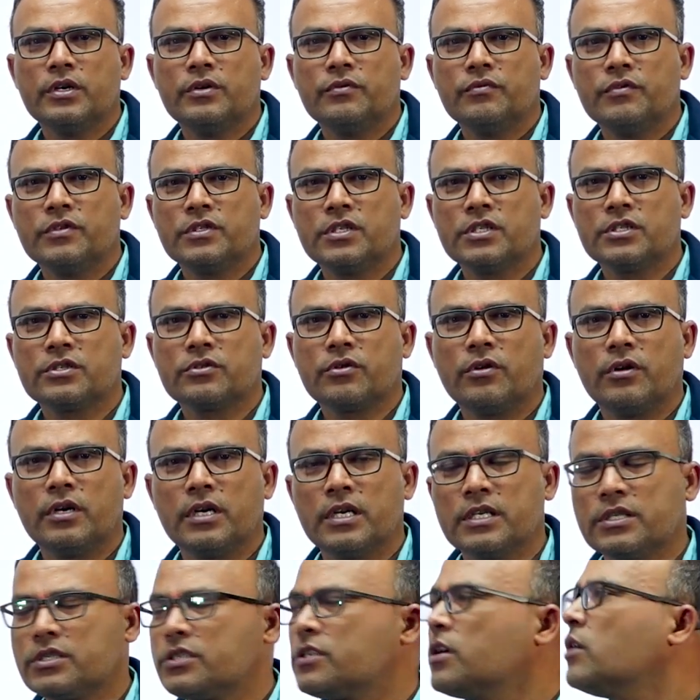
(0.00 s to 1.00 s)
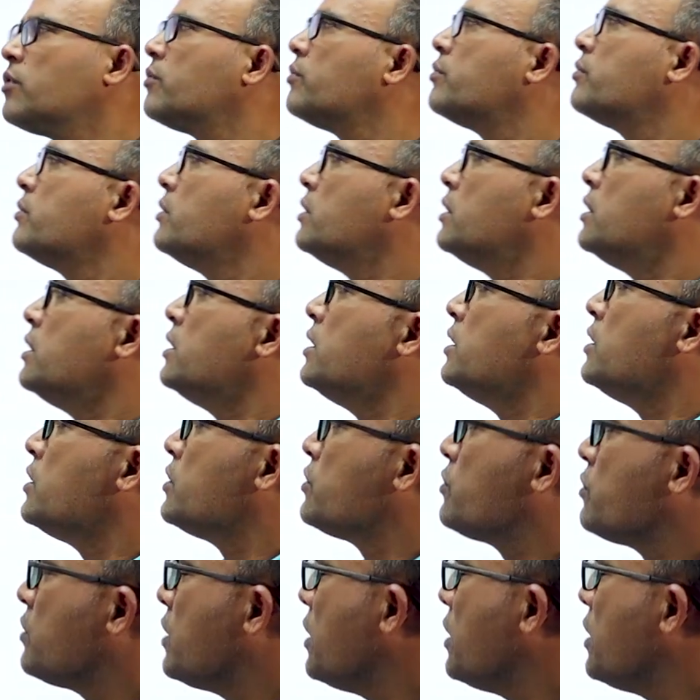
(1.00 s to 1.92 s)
which is called as tau. So